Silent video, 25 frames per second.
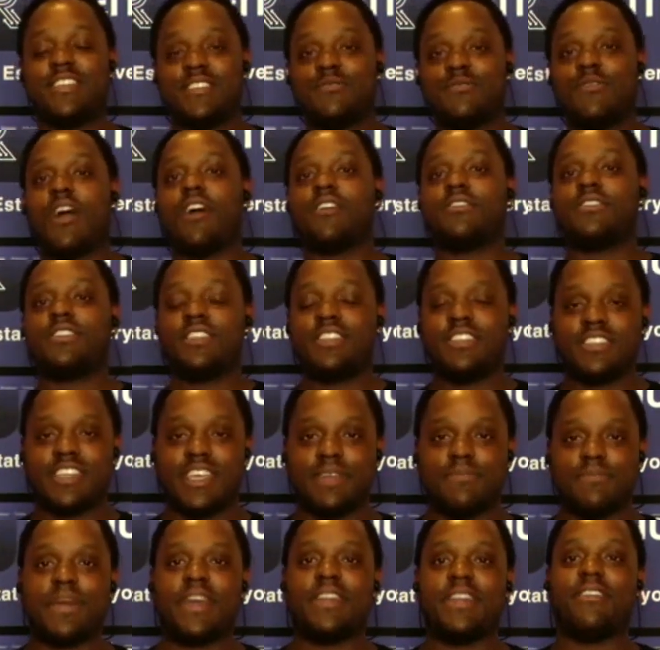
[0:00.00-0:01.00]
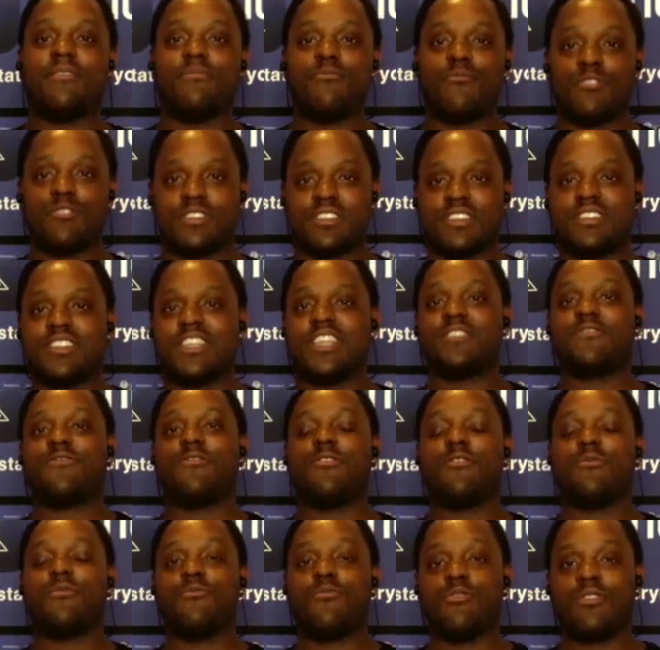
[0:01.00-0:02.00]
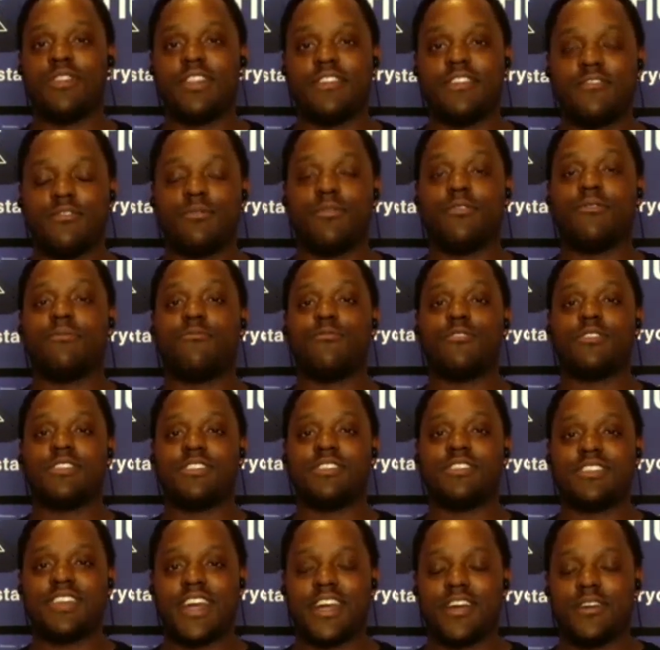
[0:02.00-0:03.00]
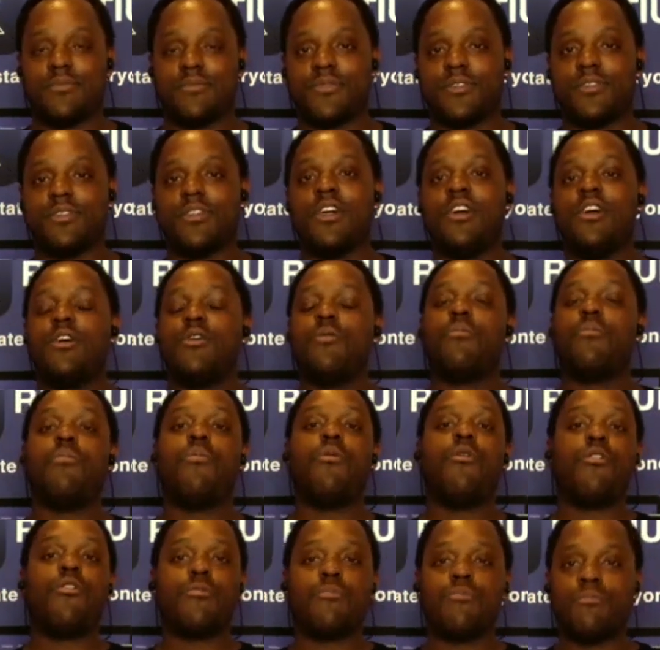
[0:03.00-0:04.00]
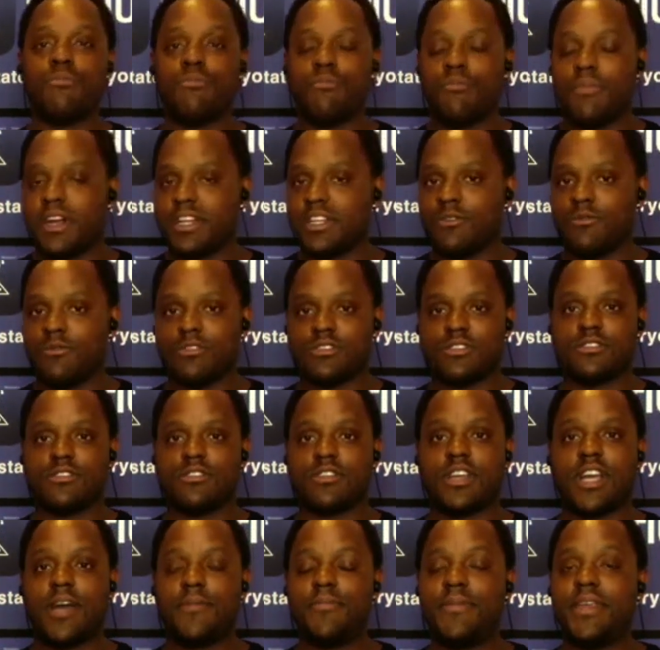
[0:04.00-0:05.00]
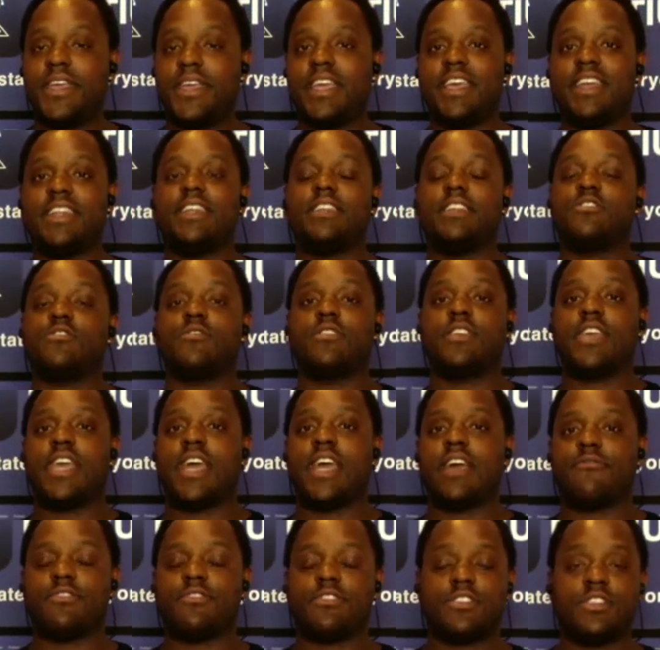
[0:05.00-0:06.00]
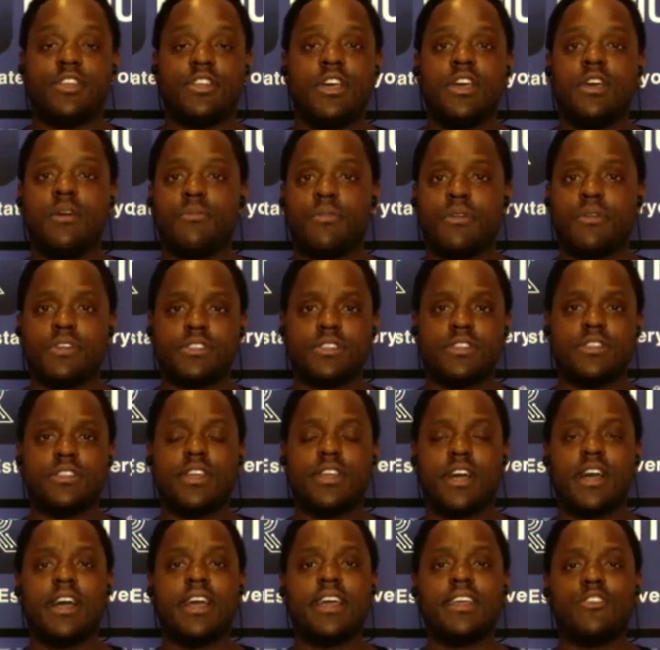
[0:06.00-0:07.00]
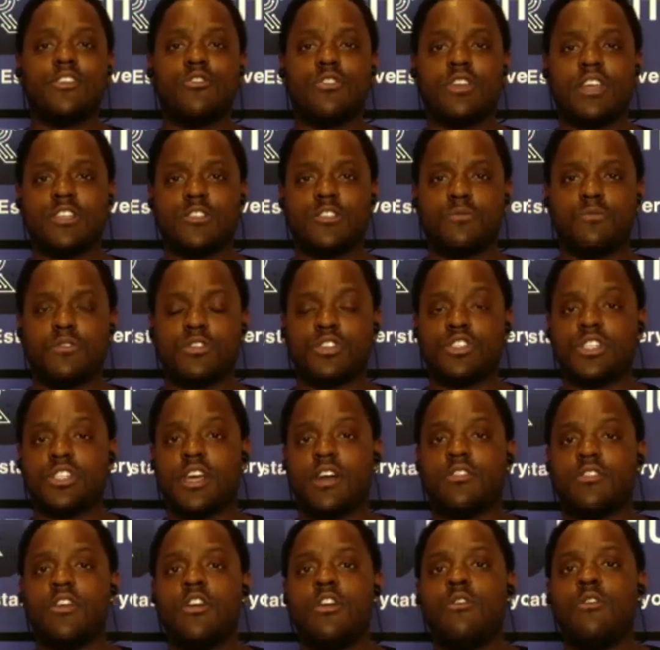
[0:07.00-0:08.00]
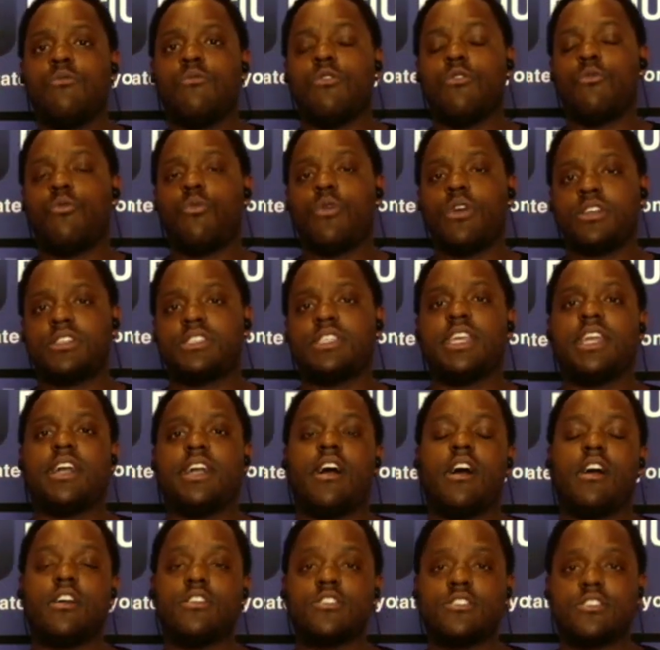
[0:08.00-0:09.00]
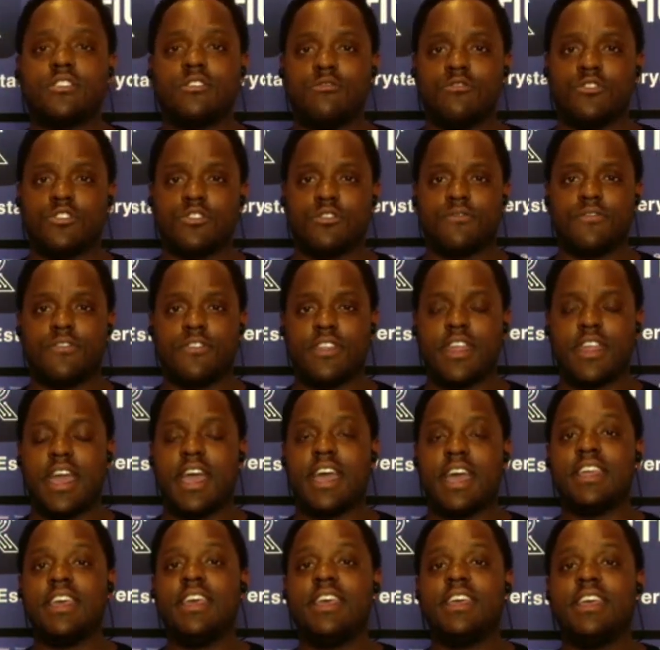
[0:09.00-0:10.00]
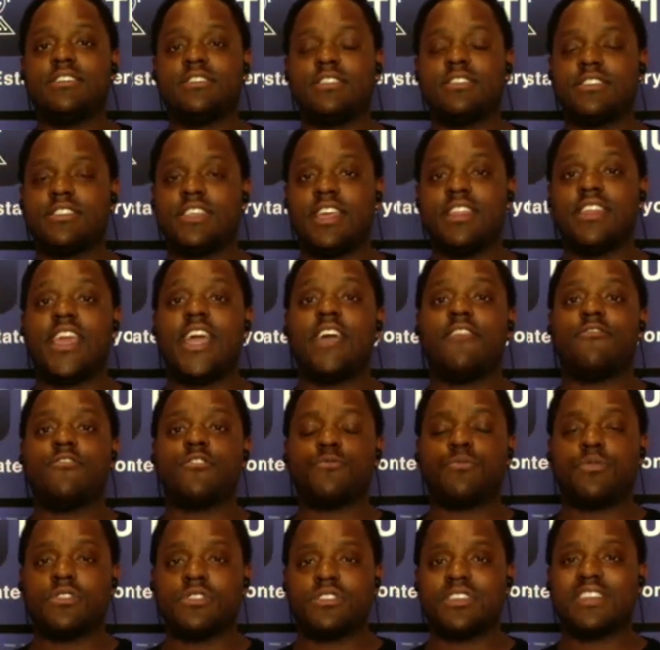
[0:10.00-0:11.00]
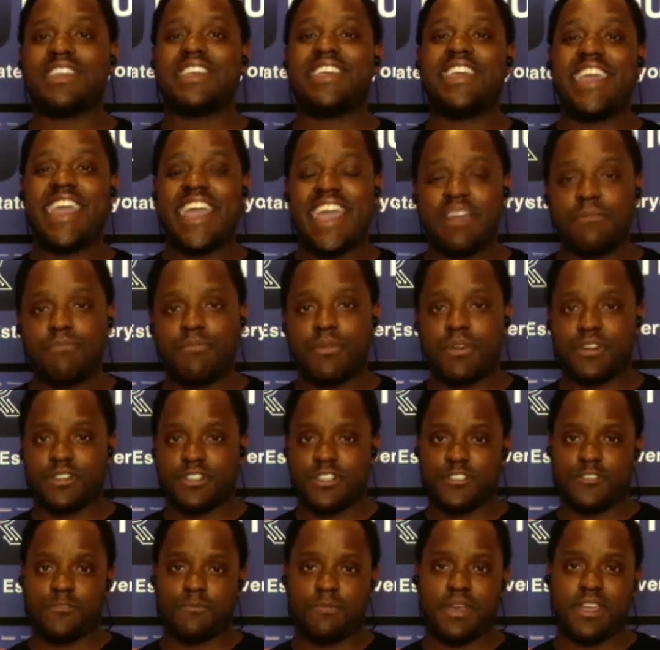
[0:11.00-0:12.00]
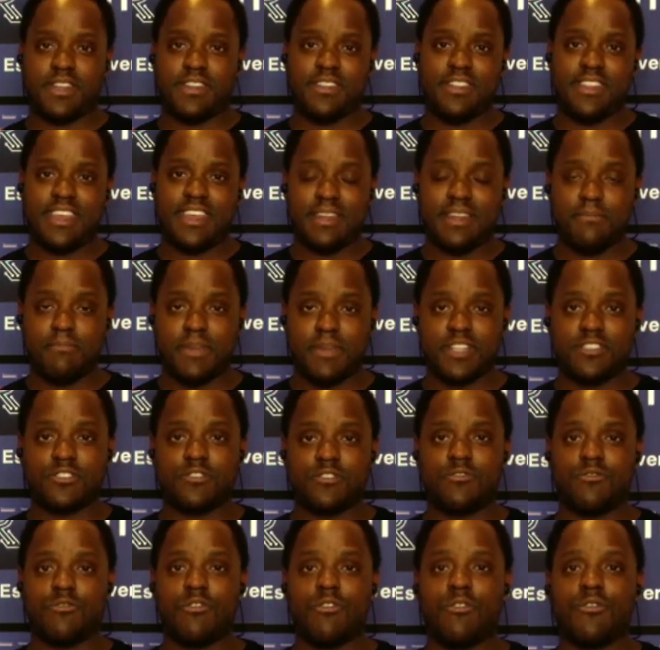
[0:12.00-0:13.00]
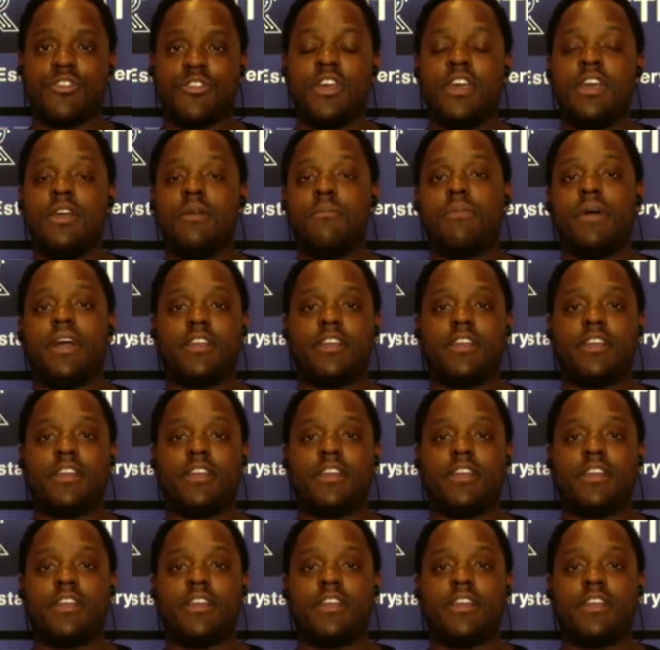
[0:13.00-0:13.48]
our cities get better and more successful and more livable and more desirable, more money wants to come in, and so the average person, you know, gets pushed out. Well, we're saying our solution for that is to say the average person can participate in that immense growth by